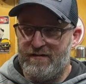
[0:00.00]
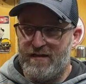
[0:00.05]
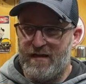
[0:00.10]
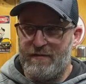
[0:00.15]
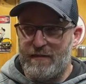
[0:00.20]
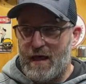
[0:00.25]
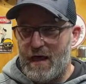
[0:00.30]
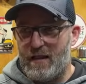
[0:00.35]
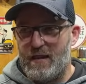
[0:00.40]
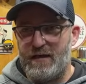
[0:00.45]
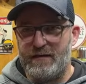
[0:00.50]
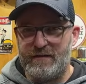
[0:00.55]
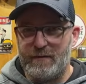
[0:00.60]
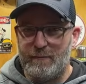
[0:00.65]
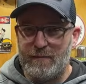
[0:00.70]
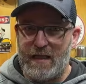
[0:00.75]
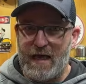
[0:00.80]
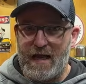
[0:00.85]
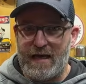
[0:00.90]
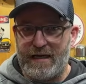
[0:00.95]
I like the
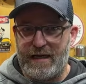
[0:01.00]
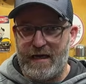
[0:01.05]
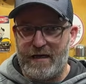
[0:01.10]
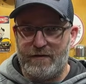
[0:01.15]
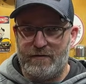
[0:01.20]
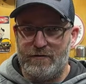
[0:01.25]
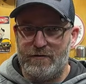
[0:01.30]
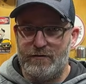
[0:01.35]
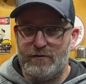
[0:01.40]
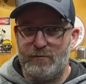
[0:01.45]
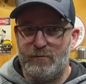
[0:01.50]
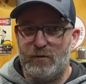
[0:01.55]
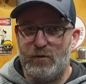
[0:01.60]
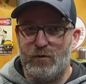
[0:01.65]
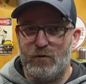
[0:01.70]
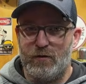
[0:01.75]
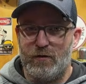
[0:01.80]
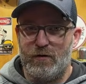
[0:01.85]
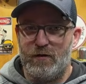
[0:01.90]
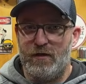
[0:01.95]
blackout a little
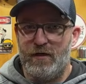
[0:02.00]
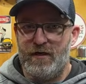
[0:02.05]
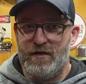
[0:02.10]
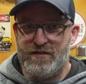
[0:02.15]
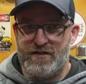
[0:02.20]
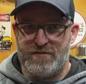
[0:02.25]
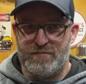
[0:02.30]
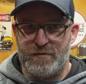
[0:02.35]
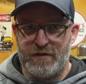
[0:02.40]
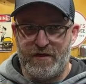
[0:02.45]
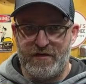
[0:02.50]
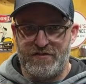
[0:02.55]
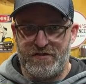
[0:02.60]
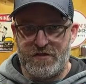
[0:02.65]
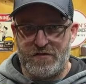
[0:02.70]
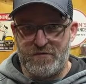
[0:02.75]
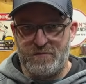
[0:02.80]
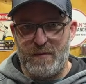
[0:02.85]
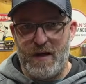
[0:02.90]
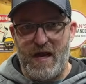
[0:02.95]
more just because
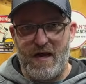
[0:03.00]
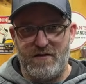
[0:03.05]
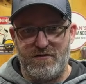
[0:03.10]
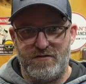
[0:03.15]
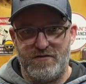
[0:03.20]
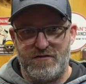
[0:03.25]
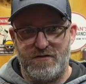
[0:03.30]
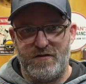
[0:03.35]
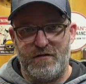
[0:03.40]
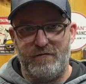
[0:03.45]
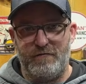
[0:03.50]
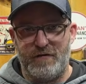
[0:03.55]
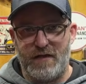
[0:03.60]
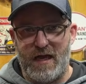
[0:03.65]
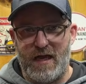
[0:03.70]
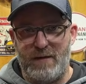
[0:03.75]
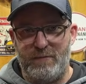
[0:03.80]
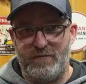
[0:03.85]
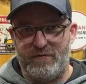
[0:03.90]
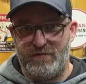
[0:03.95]
those pouches on the
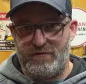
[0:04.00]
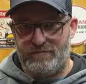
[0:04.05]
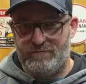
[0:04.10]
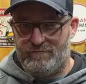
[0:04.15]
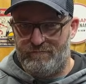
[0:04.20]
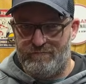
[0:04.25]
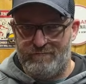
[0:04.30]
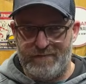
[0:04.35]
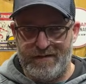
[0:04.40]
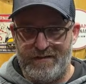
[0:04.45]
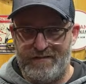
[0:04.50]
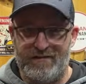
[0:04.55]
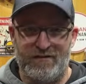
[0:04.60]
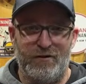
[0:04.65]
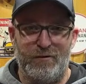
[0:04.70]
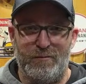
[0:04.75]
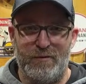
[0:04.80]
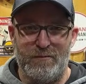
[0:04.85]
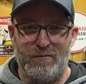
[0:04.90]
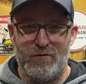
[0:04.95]
flaps, it's a
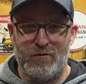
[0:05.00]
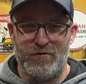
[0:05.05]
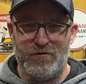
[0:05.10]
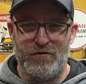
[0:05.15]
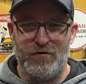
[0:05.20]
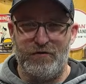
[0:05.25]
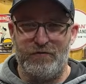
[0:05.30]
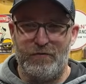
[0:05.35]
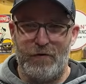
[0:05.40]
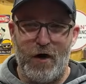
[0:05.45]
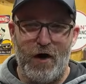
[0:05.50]
little bit more useful.